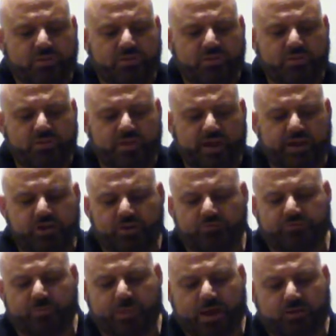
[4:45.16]
they cook
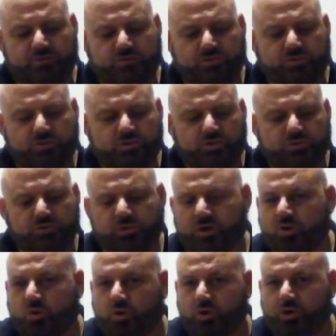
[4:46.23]
for about
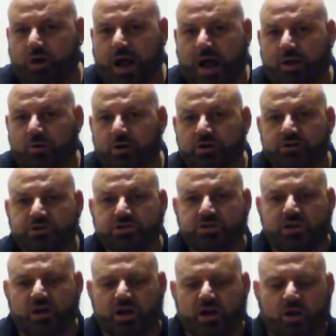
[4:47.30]
2¼ hours.
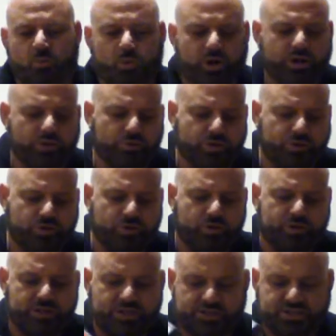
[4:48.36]
What you would do
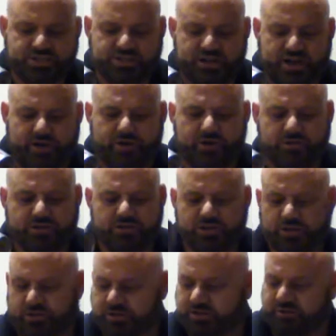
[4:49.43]
in this scenario is a
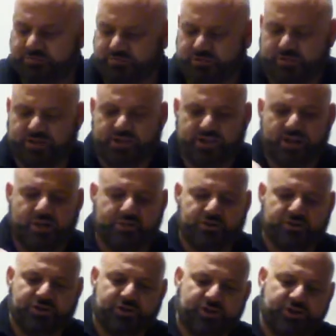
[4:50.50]
little different than the other
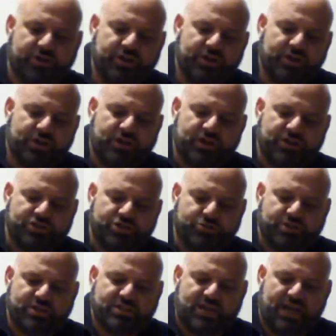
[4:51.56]
cooker, is you
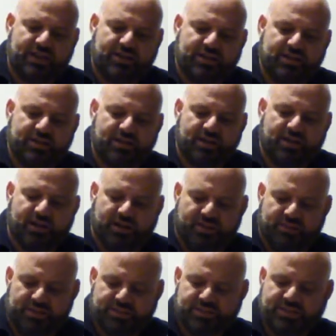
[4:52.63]
would set
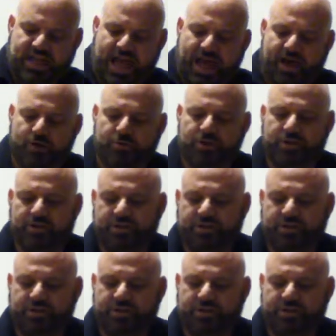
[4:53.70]
this down,